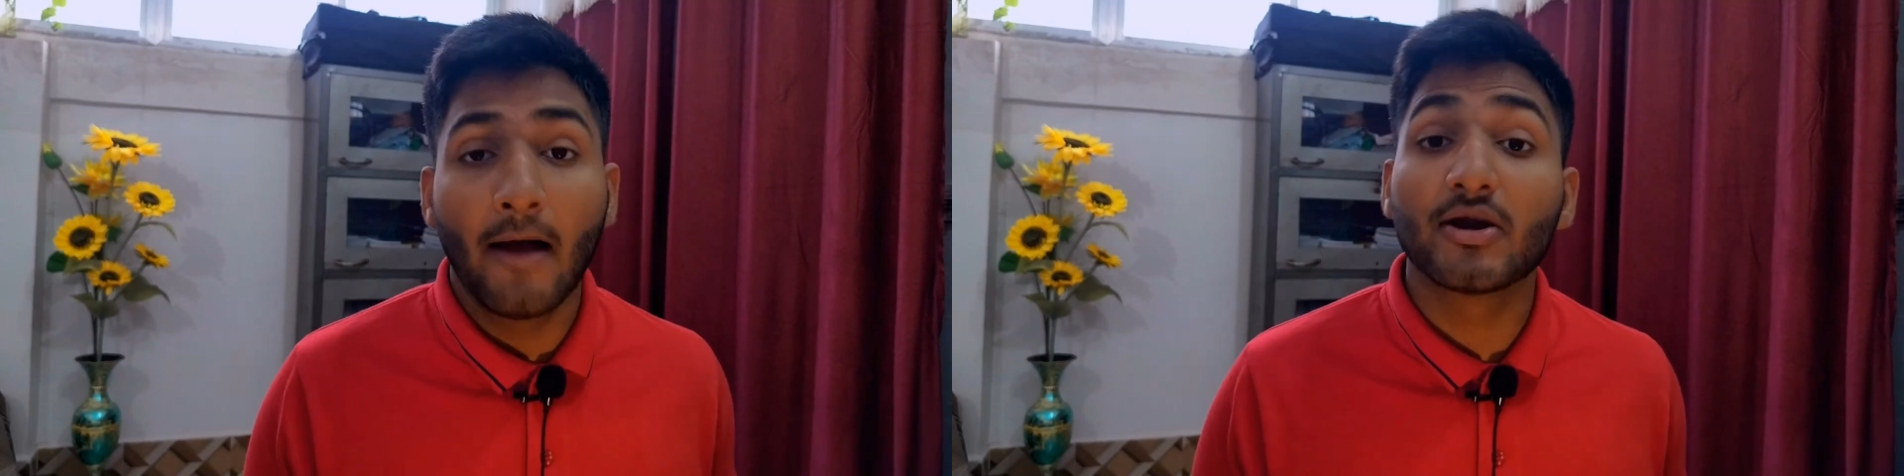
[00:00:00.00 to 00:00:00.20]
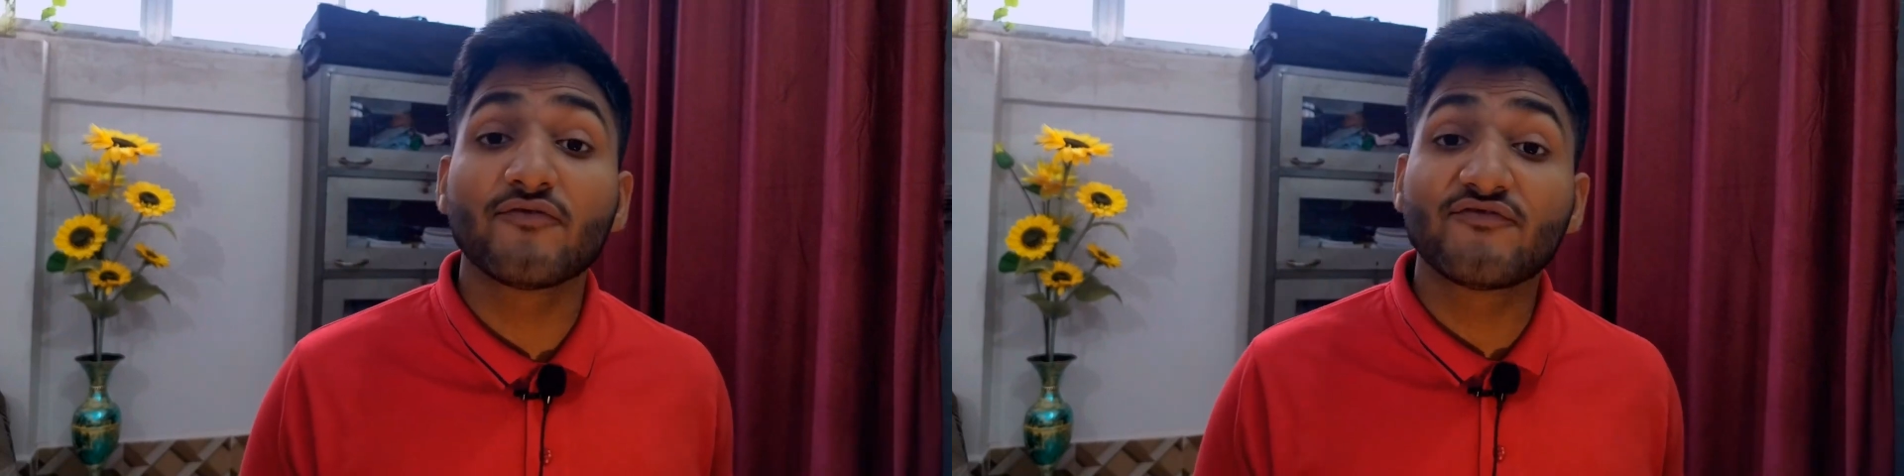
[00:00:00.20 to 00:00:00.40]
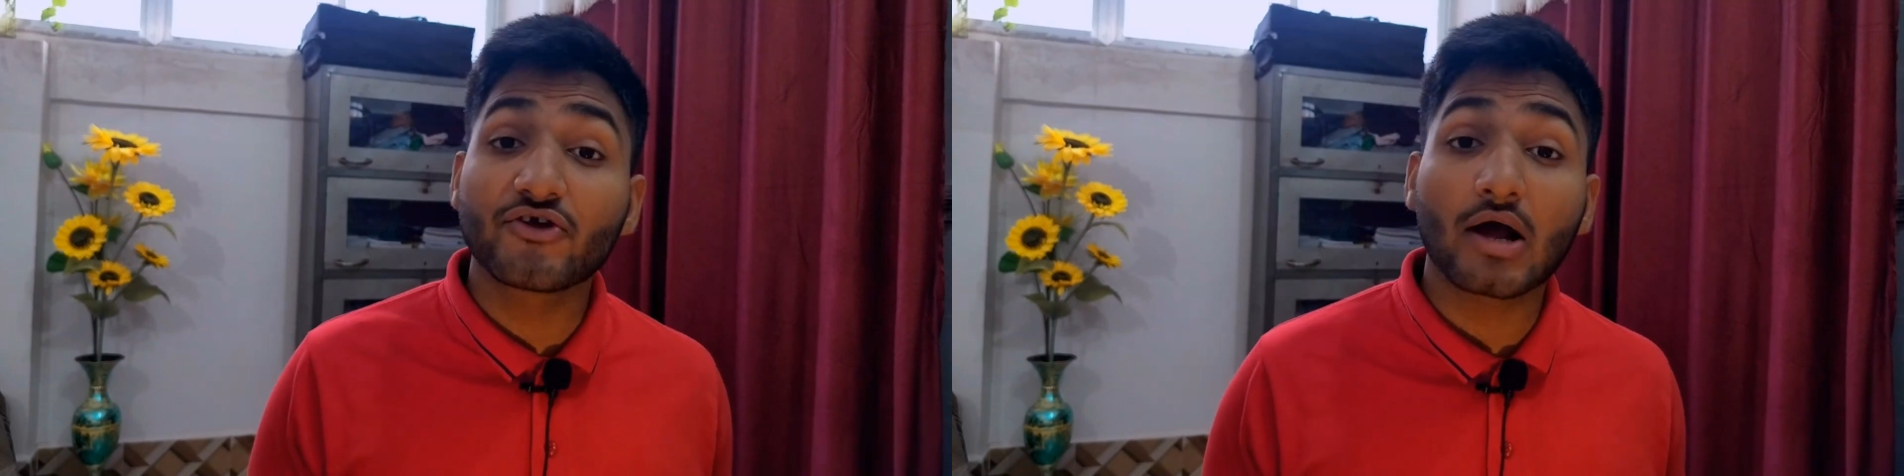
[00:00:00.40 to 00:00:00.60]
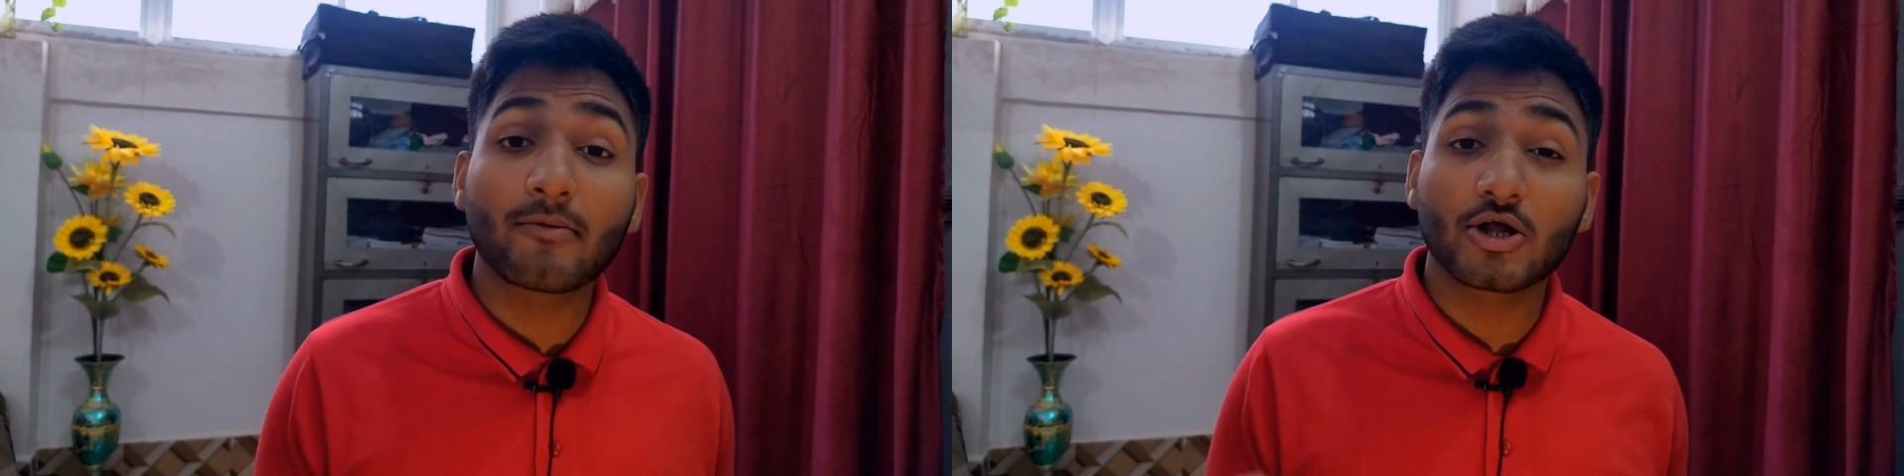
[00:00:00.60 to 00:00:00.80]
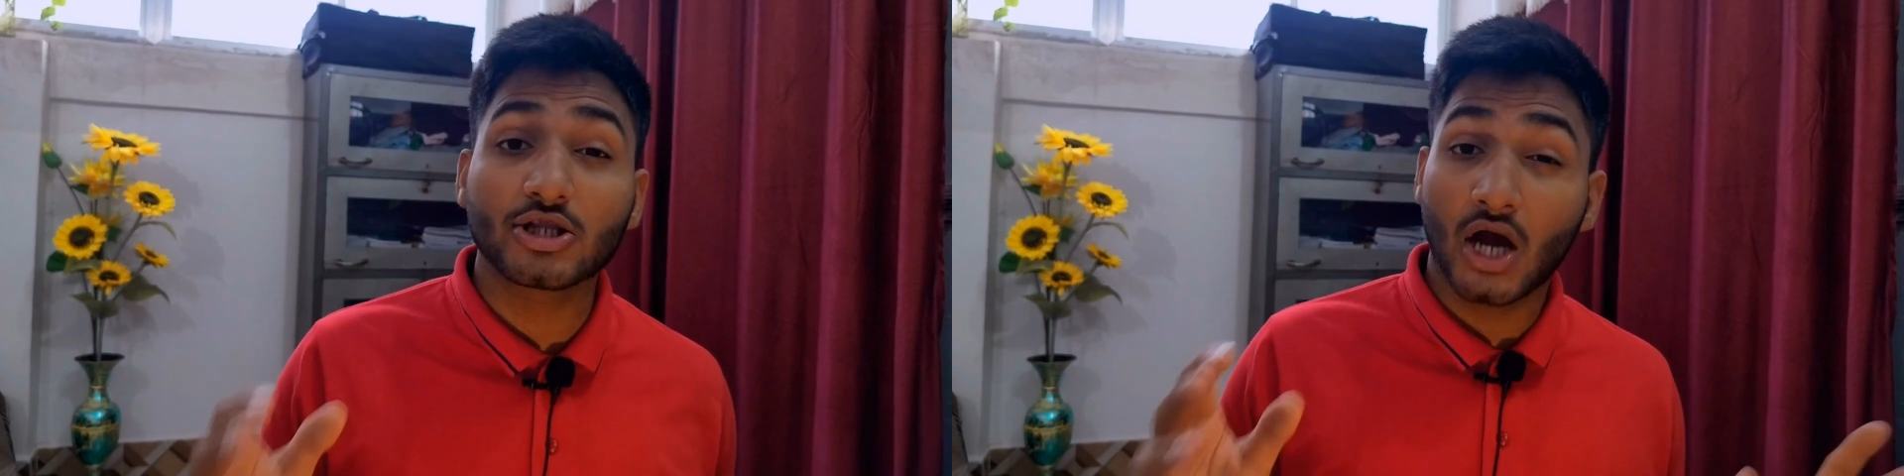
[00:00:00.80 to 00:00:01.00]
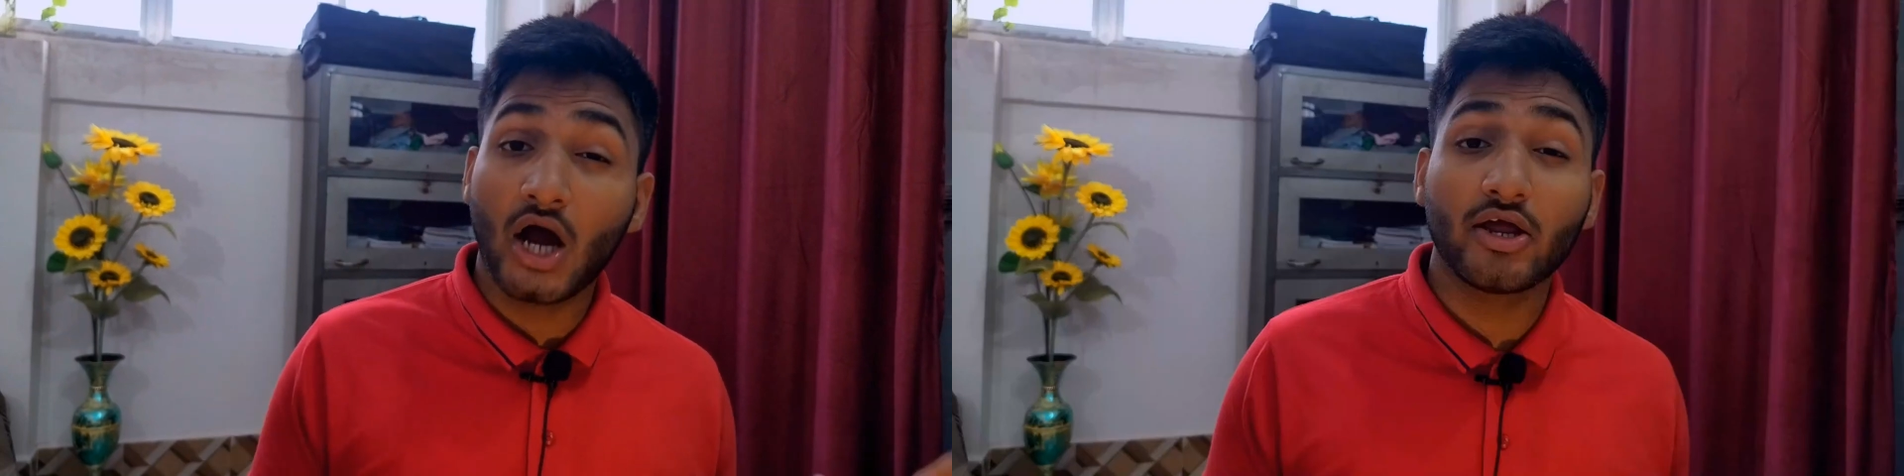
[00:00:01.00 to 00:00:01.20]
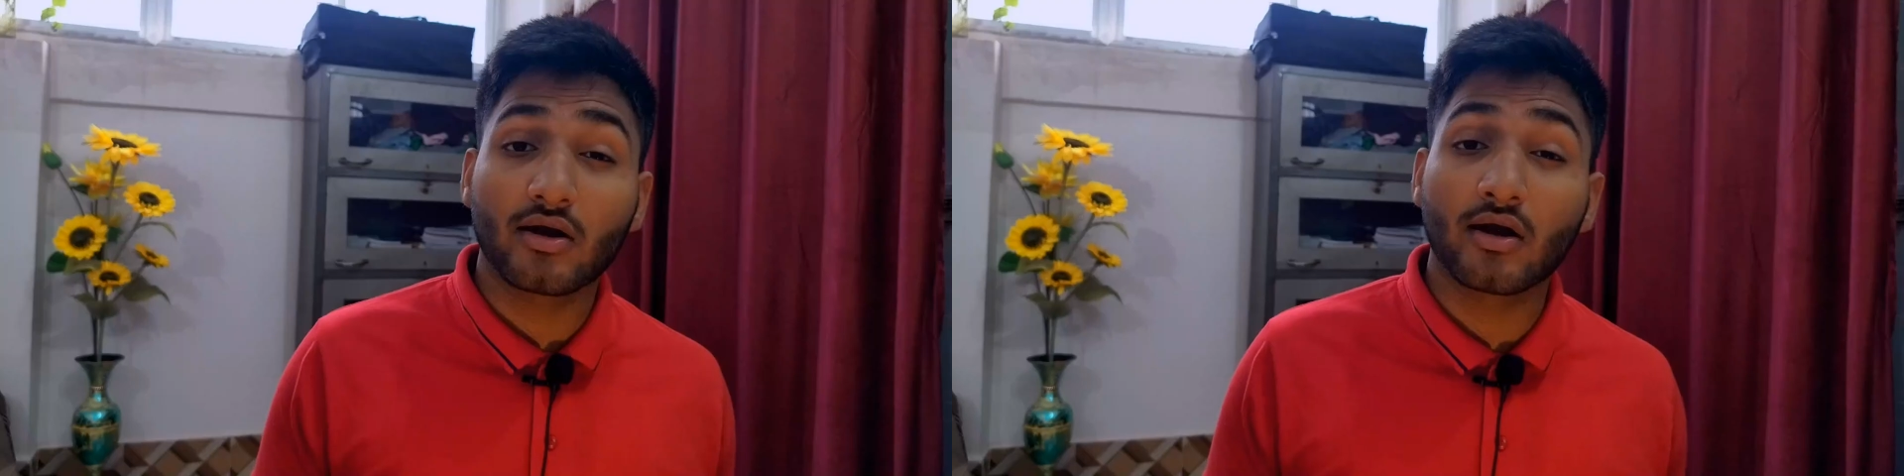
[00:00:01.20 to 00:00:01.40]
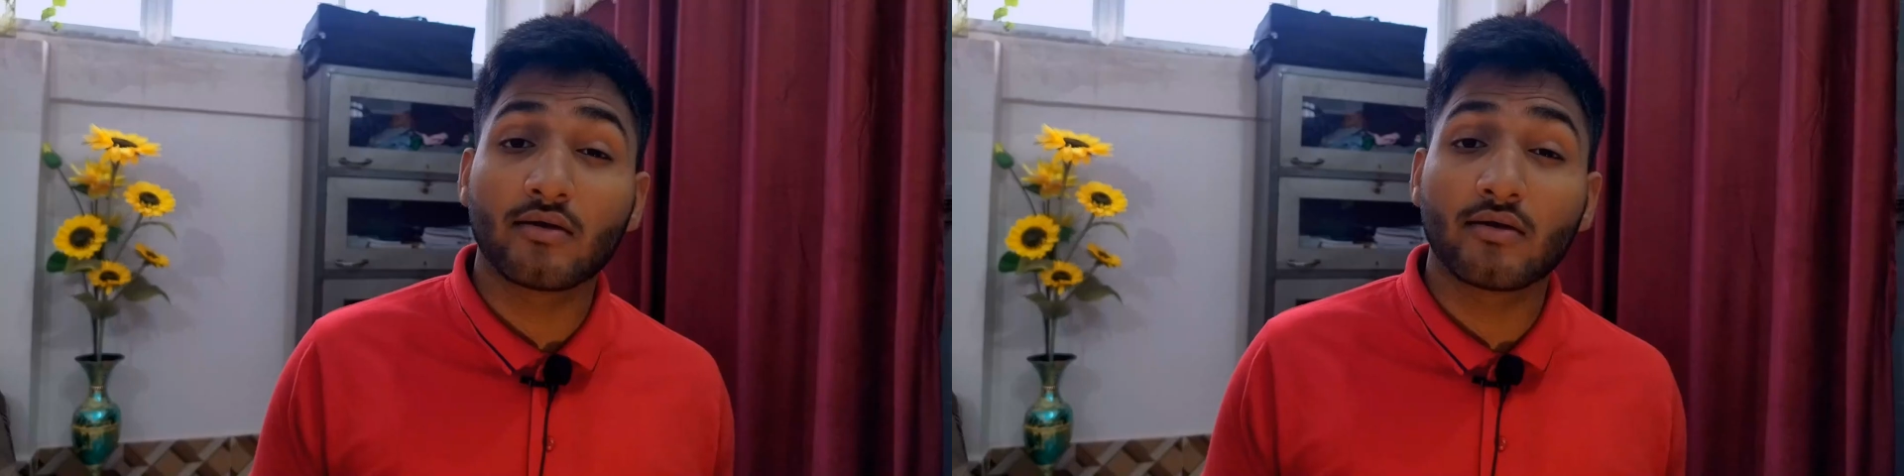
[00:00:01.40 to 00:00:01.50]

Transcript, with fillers: But if you talk about the higher end